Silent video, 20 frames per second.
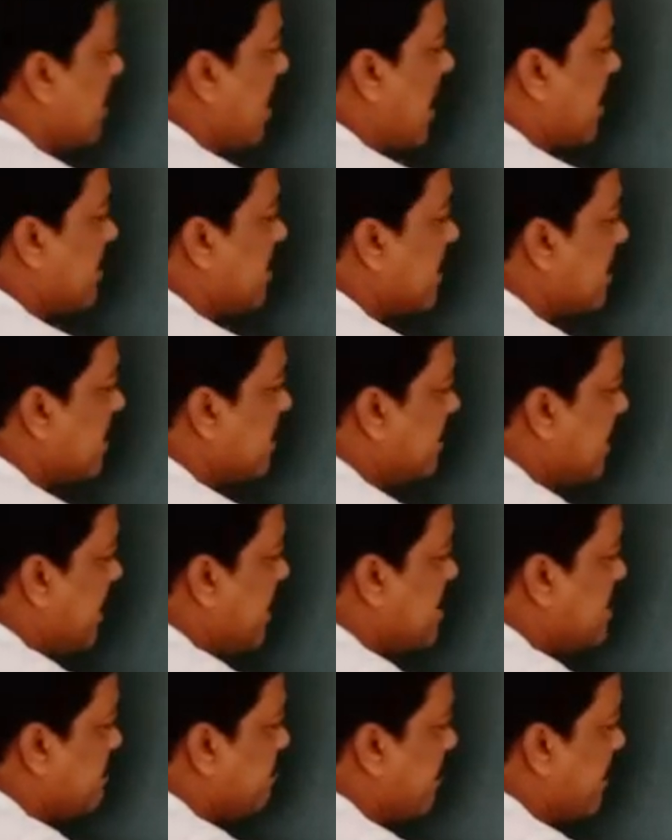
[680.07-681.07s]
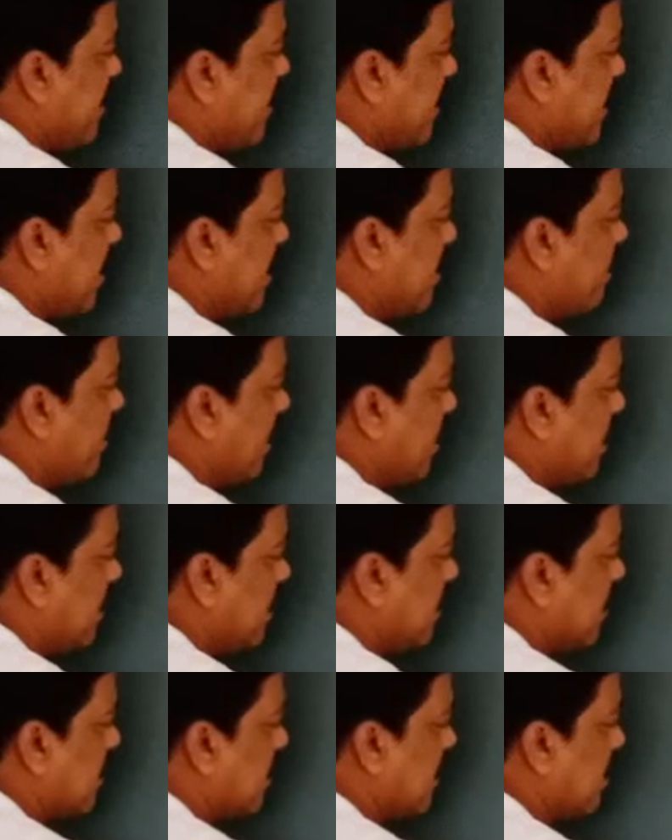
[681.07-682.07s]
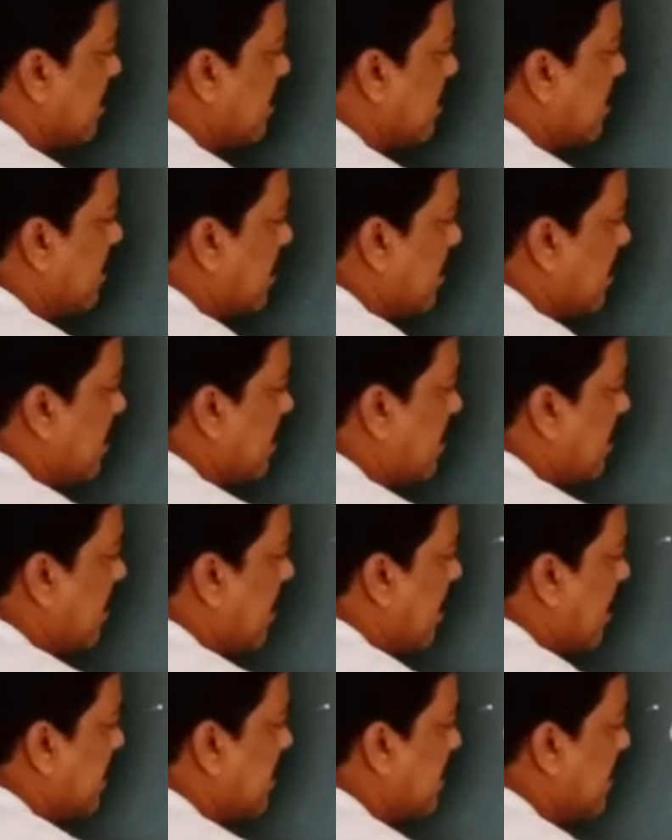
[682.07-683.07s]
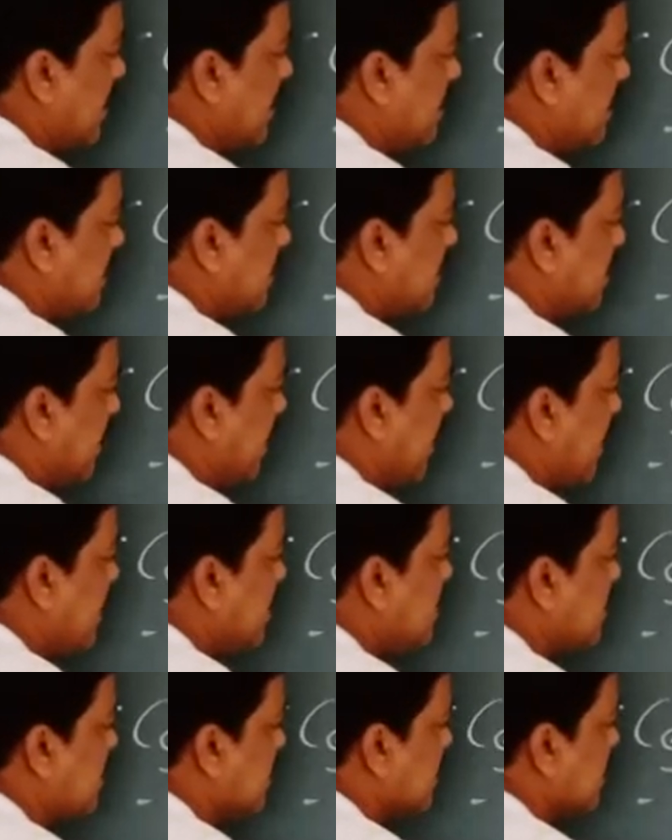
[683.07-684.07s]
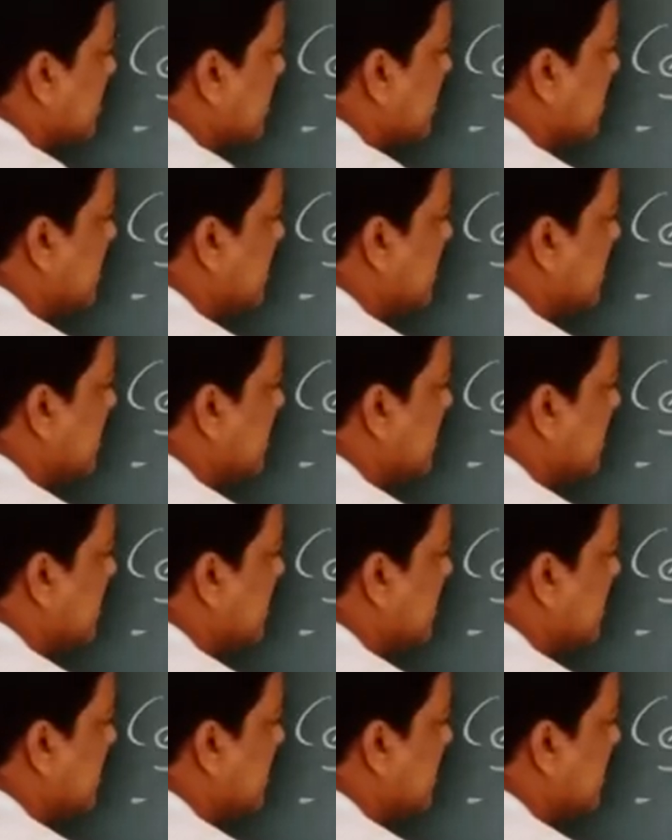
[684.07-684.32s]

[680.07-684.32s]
other things being equal. Other things